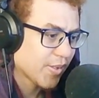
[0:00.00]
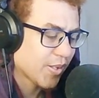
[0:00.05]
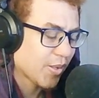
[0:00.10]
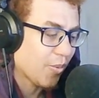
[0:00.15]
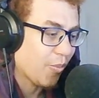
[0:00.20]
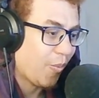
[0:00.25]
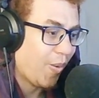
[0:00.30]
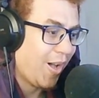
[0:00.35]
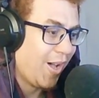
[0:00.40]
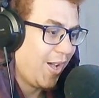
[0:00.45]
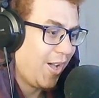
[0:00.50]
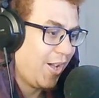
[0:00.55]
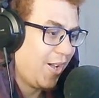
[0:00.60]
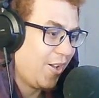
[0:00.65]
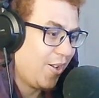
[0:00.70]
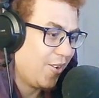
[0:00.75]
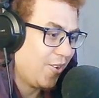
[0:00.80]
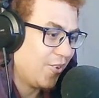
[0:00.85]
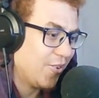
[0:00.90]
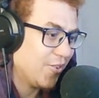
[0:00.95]

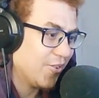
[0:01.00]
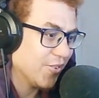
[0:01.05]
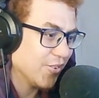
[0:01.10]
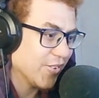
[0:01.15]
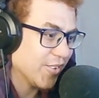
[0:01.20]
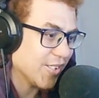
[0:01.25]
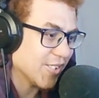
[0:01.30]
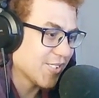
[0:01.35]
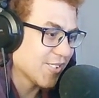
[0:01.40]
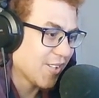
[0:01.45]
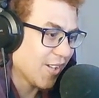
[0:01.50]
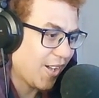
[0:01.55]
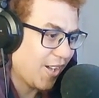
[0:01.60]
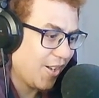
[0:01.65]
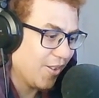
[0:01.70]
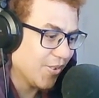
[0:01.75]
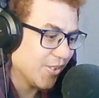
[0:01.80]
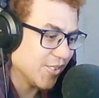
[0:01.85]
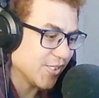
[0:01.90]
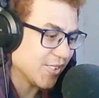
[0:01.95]
Wow, this guy
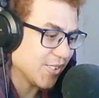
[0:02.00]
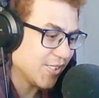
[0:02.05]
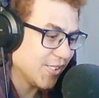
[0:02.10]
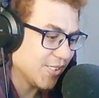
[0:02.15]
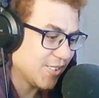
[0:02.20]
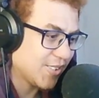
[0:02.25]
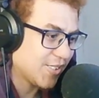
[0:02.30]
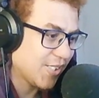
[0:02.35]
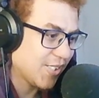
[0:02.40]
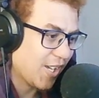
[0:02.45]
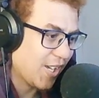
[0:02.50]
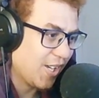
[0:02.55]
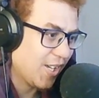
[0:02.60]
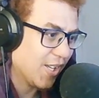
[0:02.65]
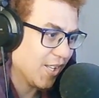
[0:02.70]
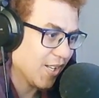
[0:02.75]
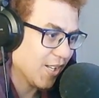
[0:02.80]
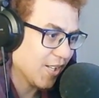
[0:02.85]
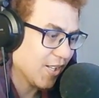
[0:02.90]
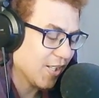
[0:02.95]
was
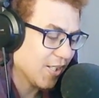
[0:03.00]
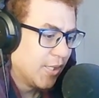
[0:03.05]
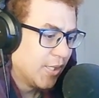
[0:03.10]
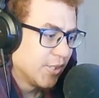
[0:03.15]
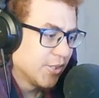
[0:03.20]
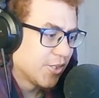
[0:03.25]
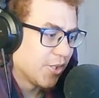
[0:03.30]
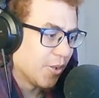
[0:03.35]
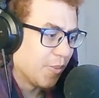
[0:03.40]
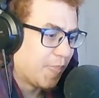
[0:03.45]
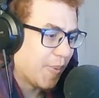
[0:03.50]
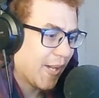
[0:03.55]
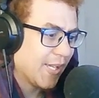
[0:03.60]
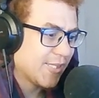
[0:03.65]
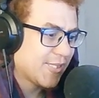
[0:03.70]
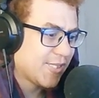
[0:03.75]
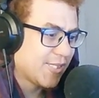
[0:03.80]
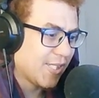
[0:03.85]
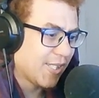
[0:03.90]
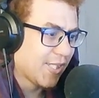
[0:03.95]
insane. So
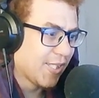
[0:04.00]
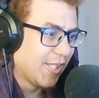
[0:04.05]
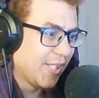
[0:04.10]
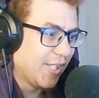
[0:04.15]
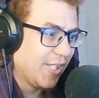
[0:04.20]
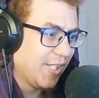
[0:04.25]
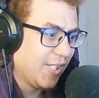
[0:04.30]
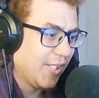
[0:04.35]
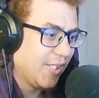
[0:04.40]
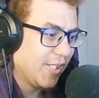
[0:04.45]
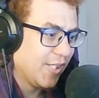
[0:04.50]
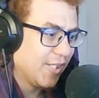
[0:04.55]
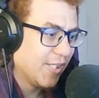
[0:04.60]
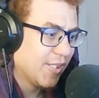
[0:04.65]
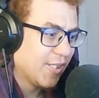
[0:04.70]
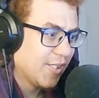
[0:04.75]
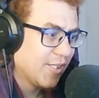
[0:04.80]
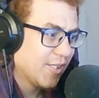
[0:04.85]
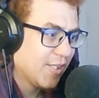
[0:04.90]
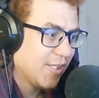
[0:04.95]
basically,
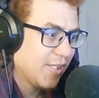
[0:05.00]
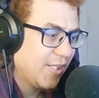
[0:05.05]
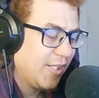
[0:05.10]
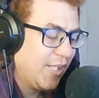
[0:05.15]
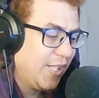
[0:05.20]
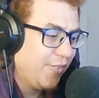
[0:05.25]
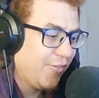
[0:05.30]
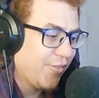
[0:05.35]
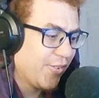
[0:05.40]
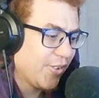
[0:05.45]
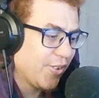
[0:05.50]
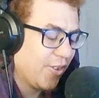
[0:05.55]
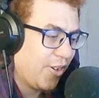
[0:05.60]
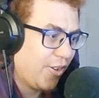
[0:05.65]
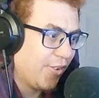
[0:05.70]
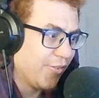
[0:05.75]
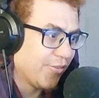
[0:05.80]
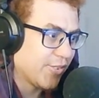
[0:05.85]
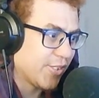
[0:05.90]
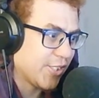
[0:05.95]
even
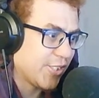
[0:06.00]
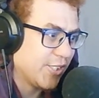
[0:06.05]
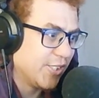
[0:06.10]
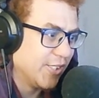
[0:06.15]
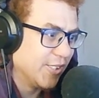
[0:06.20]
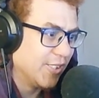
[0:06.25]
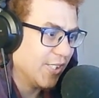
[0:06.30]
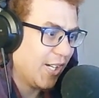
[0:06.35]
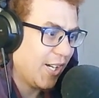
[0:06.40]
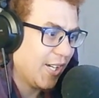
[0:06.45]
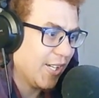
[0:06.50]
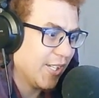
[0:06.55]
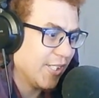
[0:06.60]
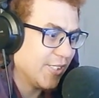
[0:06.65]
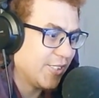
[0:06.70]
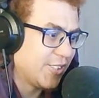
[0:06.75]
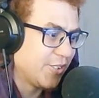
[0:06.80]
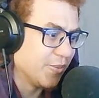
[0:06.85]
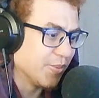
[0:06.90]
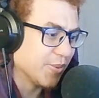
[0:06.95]
after she died,
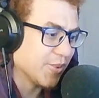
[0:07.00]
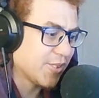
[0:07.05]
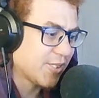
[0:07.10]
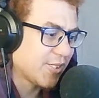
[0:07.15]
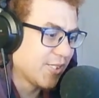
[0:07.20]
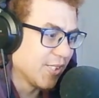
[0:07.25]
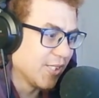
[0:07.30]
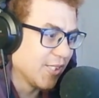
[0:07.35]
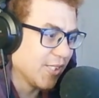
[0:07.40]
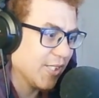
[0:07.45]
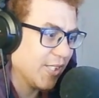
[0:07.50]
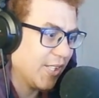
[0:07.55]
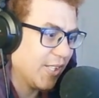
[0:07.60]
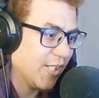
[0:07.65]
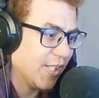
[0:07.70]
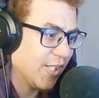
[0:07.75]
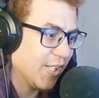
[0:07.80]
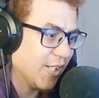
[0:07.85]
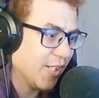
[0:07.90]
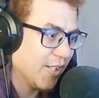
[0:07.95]
she was still in
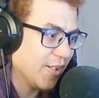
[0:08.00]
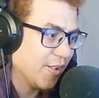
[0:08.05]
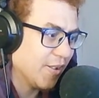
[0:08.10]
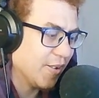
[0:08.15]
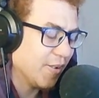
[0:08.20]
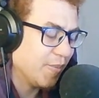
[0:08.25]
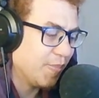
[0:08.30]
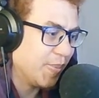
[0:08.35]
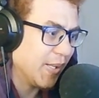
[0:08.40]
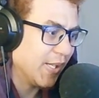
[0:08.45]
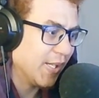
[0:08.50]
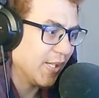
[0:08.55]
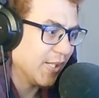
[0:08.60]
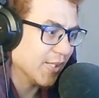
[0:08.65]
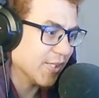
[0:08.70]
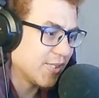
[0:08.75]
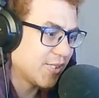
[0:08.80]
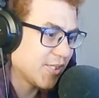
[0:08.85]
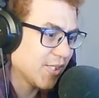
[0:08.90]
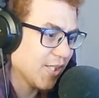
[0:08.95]
here being a
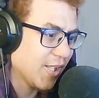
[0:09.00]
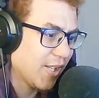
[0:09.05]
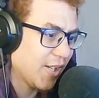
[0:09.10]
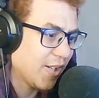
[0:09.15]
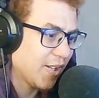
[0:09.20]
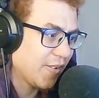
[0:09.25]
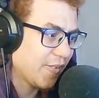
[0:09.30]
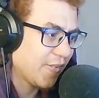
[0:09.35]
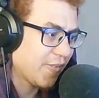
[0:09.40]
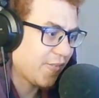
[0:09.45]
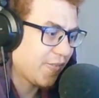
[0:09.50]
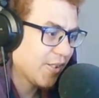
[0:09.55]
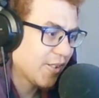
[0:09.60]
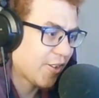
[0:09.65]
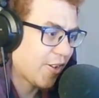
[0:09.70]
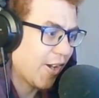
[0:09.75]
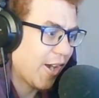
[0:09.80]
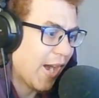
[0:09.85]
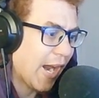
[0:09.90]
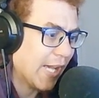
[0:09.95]
slave,
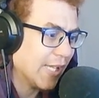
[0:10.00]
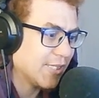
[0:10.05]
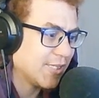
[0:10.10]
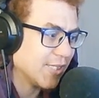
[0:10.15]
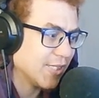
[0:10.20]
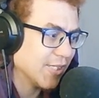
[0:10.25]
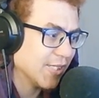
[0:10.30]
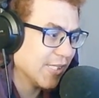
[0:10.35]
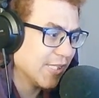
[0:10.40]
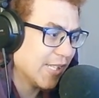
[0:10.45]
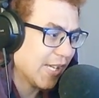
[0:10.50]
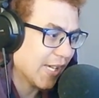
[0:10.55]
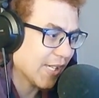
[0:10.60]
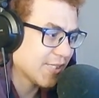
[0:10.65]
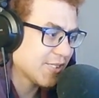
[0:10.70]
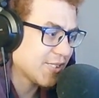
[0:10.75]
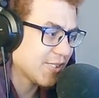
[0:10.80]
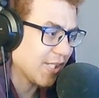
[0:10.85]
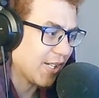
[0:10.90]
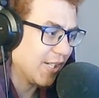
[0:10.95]
creating the
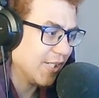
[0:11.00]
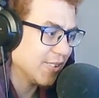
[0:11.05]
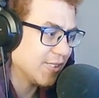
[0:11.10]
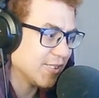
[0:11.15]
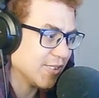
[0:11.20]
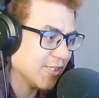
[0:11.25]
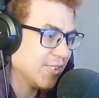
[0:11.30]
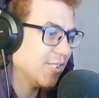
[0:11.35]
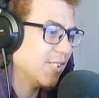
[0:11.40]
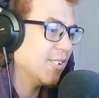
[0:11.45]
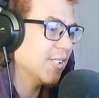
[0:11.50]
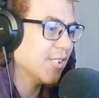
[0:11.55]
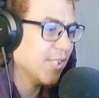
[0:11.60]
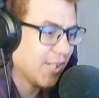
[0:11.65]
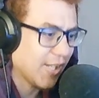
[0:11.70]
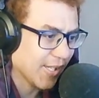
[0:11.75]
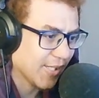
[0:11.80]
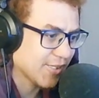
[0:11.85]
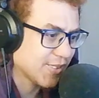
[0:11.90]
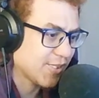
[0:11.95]
next titan and the
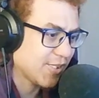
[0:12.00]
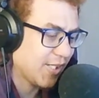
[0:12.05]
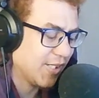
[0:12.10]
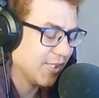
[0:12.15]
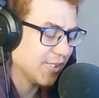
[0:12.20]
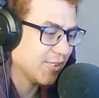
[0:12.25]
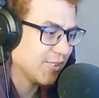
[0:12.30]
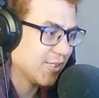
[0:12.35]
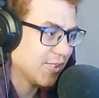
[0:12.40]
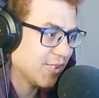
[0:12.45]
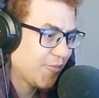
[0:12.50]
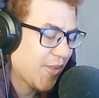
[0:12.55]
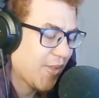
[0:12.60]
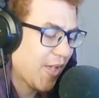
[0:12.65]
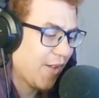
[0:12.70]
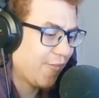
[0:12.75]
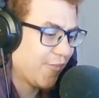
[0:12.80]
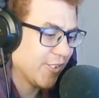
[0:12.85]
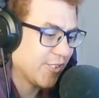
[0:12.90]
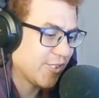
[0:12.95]
next titan.
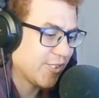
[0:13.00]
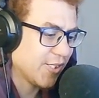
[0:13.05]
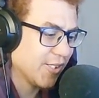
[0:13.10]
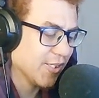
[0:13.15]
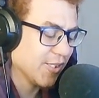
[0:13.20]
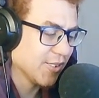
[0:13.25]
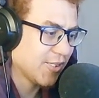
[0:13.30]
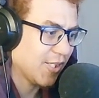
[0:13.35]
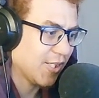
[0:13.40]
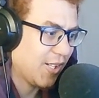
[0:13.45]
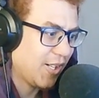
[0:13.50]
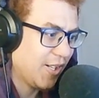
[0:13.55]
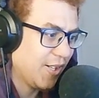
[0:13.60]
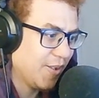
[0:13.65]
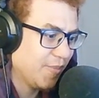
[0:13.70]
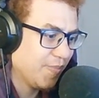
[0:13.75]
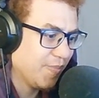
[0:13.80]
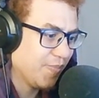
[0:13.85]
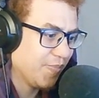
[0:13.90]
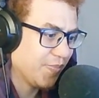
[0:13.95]
Every single
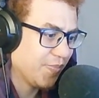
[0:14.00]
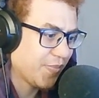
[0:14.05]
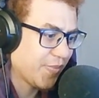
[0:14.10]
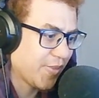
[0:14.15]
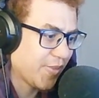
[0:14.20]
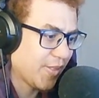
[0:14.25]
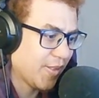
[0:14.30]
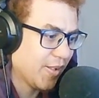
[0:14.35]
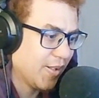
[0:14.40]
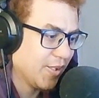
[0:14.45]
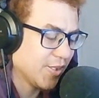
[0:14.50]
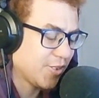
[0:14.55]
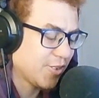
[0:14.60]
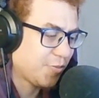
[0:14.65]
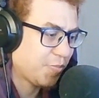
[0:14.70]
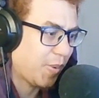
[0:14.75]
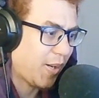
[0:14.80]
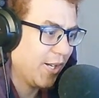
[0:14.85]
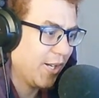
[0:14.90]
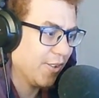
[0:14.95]
time the
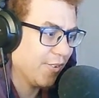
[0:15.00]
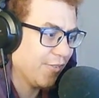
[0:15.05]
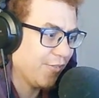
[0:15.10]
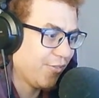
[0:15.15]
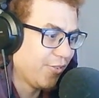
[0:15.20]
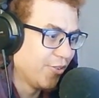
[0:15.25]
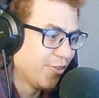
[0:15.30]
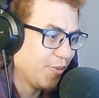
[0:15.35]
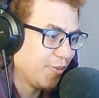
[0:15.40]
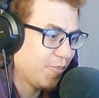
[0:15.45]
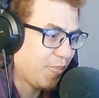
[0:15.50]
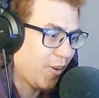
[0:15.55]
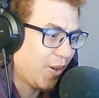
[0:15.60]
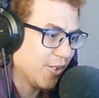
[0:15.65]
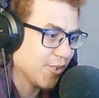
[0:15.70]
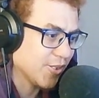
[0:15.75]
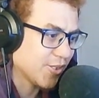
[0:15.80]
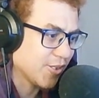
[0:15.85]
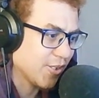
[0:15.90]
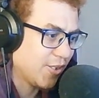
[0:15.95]
spinal fluid
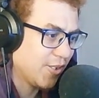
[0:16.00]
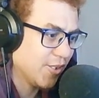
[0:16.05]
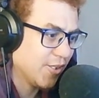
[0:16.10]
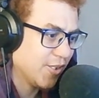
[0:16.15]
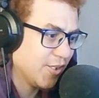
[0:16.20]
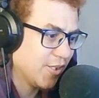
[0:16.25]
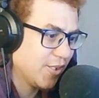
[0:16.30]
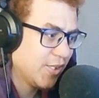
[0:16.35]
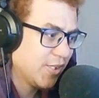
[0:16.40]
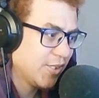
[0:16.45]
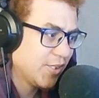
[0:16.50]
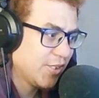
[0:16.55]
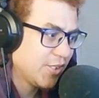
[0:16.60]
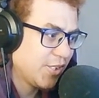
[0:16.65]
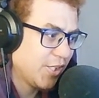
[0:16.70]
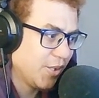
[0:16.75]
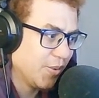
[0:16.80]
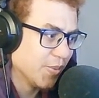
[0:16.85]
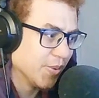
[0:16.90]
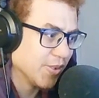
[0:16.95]
passed on,
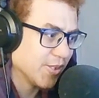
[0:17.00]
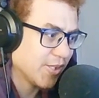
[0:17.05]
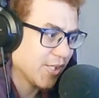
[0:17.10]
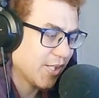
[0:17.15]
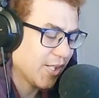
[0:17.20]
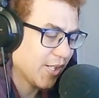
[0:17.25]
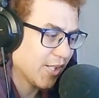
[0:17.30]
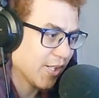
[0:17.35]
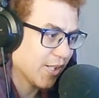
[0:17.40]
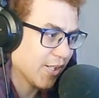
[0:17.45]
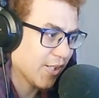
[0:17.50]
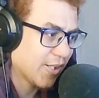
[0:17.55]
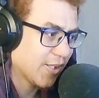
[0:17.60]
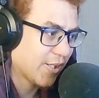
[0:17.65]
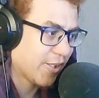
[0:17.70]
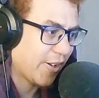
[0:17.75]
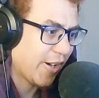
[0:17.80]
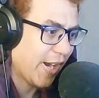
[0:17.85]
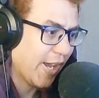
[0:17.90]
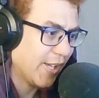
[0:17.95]
she was there
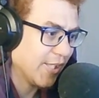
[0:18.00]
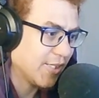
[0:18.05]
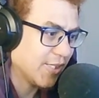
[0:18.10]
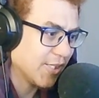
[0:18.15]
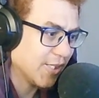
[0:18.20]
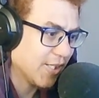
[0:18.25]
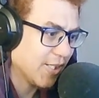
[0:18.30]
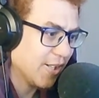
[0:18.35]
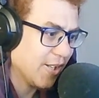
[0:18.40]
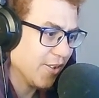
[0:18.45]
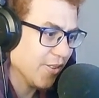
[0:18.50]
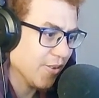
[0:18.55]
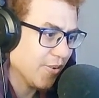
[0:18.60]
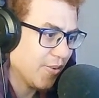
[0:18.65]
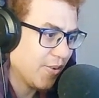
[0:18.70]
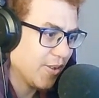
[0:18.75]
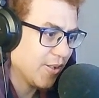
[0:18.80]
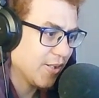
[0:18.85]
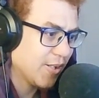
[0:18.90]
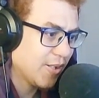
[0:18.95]
creating another
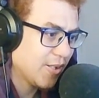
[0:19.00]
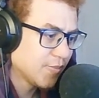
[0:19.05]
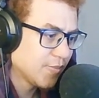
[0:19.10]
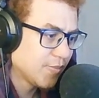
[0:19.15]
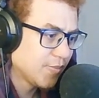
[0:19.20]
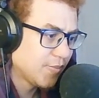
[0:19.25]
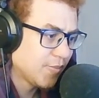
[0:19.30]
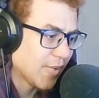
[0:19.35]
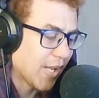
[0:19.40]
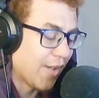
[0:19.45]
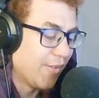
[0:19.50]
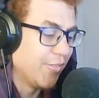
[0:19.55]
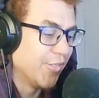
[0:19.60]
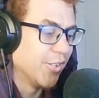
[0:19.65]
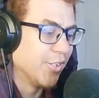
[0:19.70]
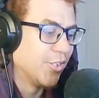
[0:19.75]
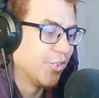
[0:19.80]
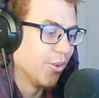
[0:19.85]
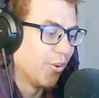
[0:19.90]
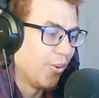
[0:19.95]
one. And the
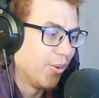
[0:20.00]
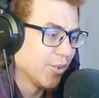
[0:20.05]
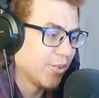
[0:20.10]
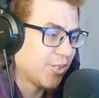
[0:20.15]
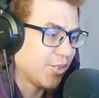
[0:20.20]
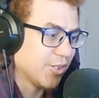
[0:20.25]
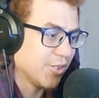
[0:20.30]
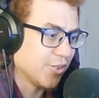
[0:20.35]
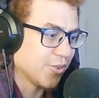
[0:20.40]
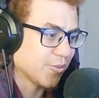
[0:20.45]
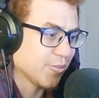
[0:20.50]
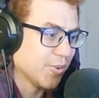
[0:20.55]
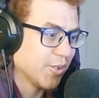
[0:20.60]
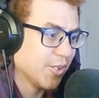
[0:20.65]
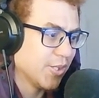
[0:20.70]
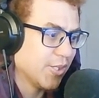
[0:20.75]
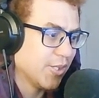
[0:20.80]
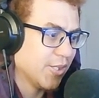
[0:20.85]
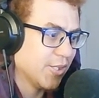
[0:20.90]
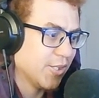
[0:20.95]
daughters
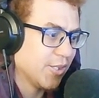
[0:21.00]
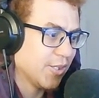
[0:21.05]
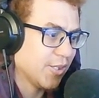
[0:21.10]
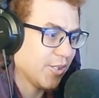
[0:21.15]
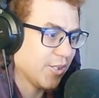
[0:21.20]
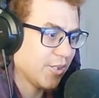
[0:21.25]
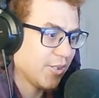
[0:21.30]
were